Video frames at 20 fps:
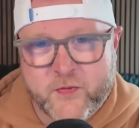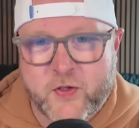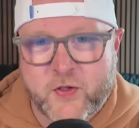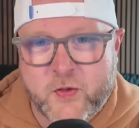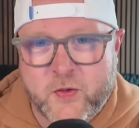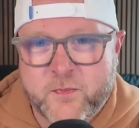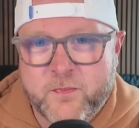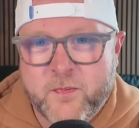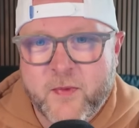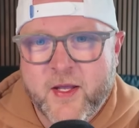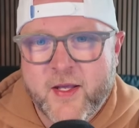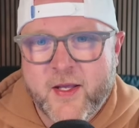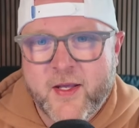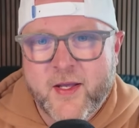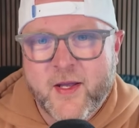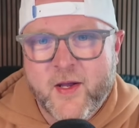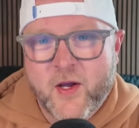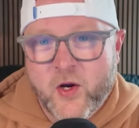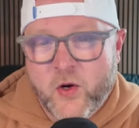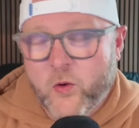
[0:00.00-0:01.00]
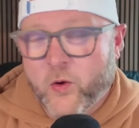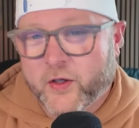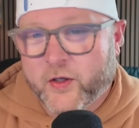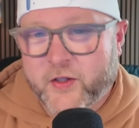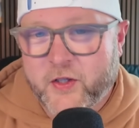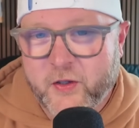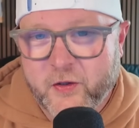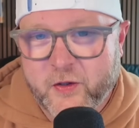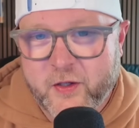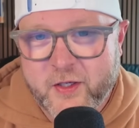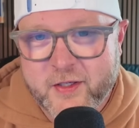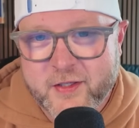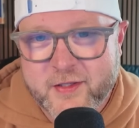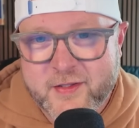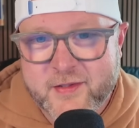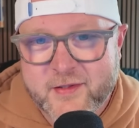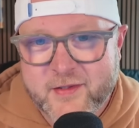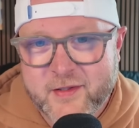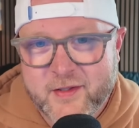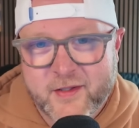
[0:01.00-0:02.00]
you who are
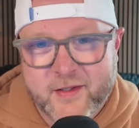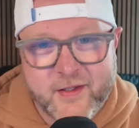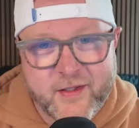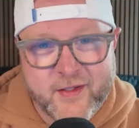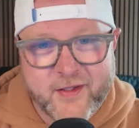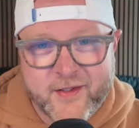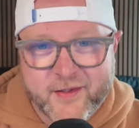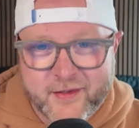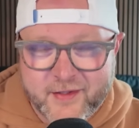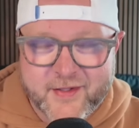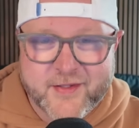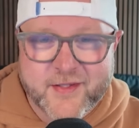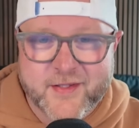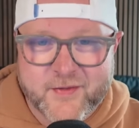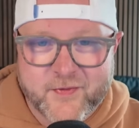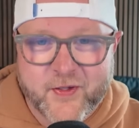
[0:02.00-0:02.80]
curious, this is